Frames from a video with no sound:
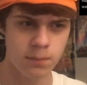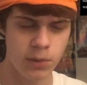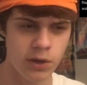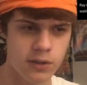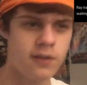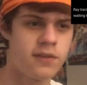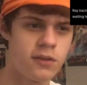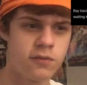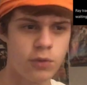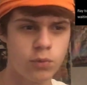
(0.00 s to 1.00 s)
part that
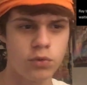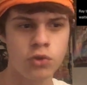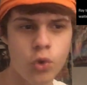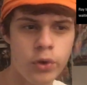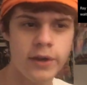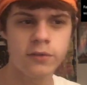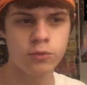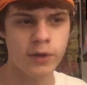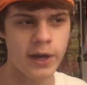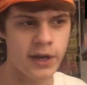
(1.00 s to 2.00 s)
says filled with toys,
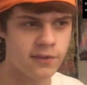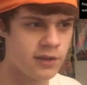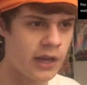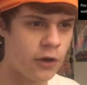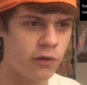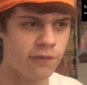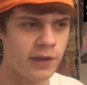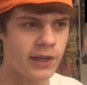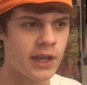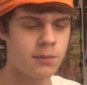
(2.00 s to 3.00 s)
rides, and
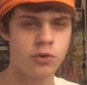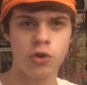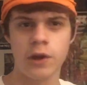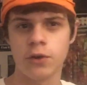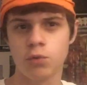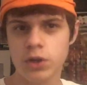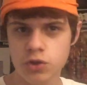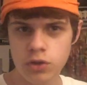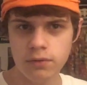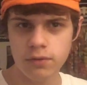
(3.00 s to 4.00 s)
terrifying animatronic
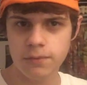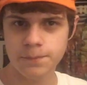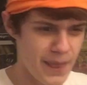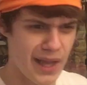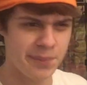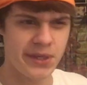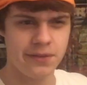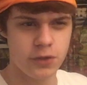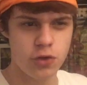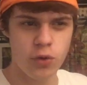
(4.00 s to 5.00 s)
creatures. I
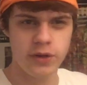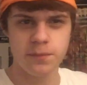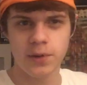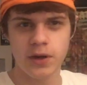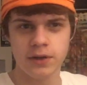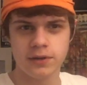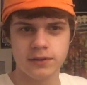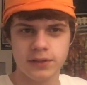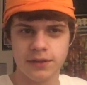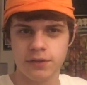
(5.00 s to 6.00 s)
mean, the toys part
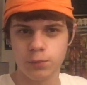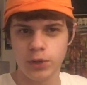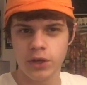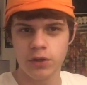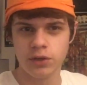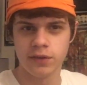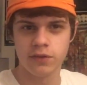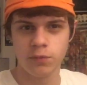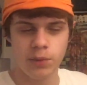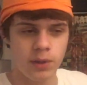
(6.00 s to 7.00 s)
isn't weird, because
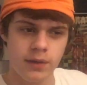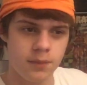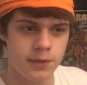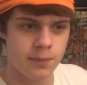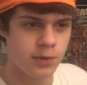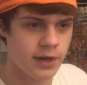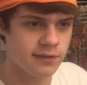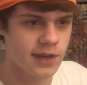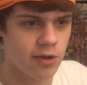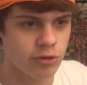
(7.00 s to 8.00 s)
there's probably going to be a
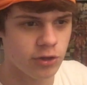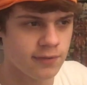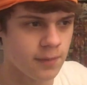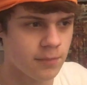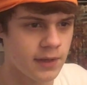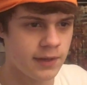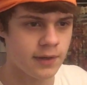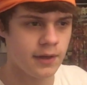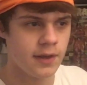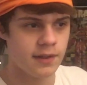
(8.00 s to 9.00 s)
prize counter or
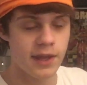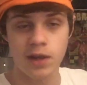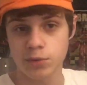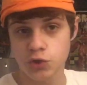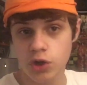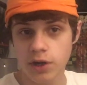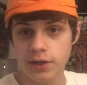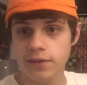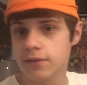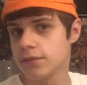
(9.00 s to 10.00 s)
something. The animatronics.